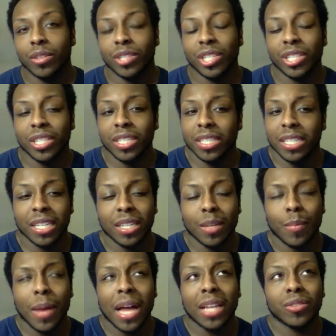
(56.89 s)
she just
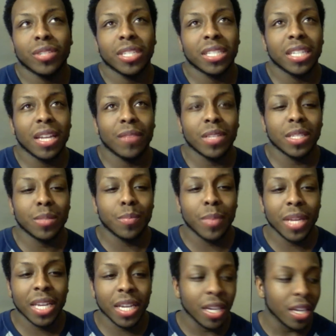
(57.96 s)
Apollo just left this
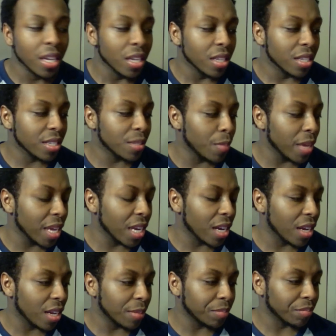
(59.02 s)
big this big
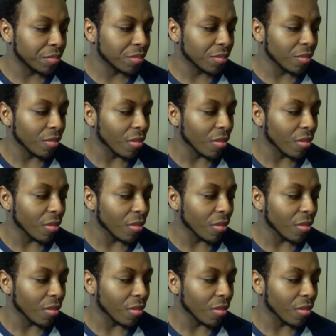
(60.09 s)
um